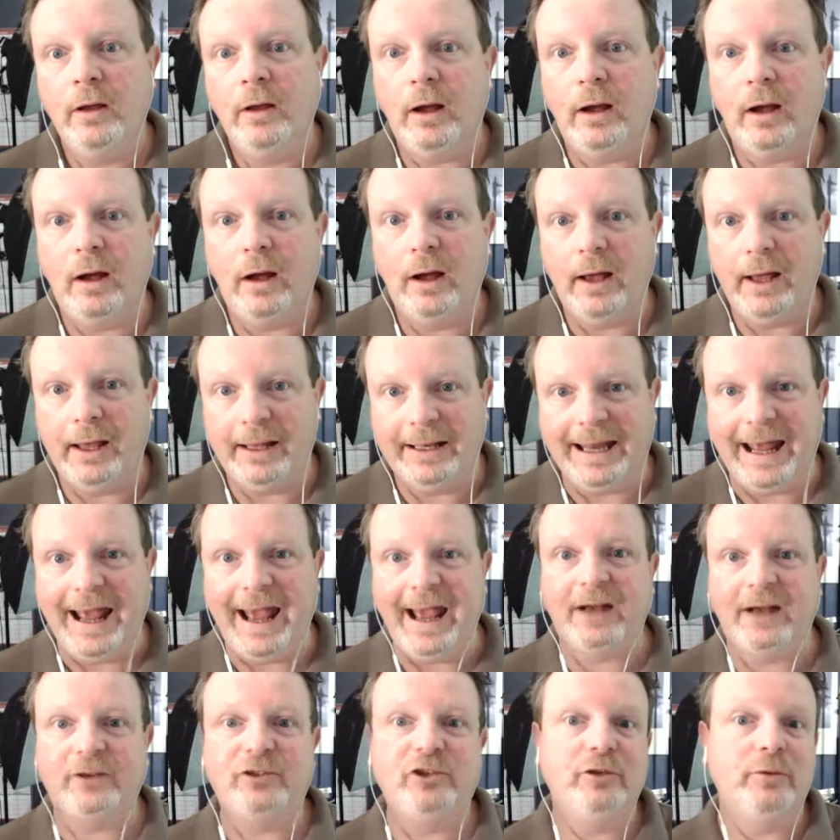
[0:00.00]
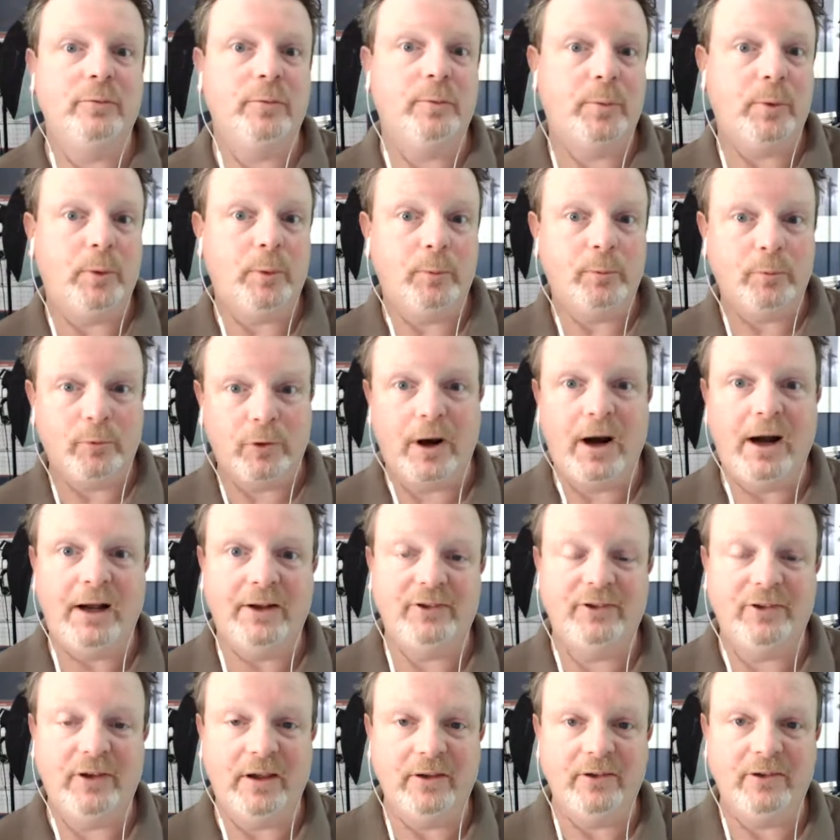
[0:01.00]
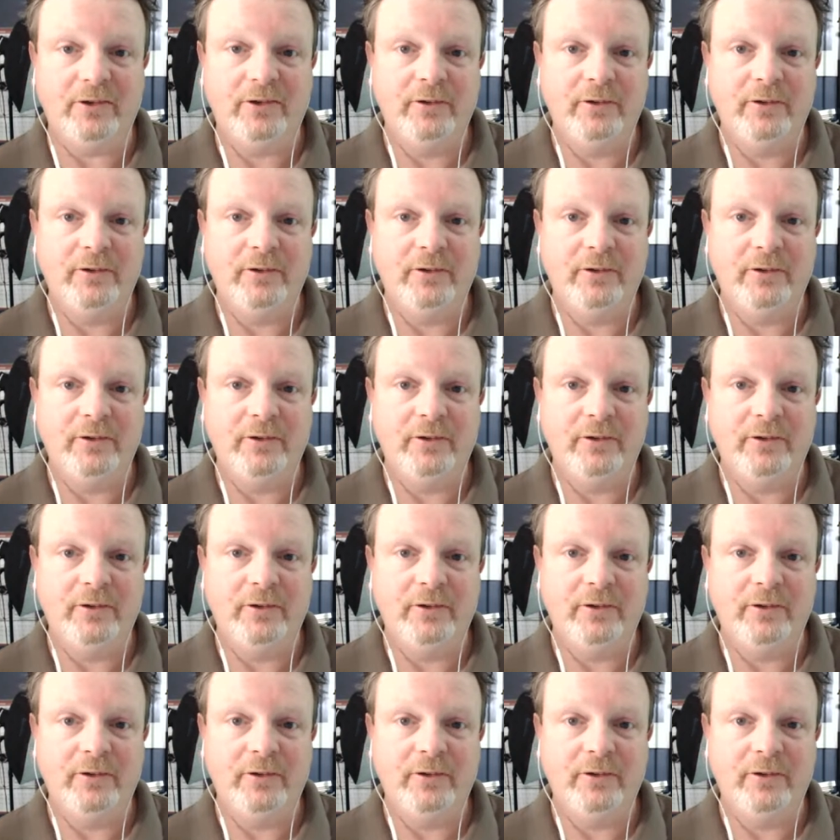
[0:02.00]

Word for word: uh, an actionable process.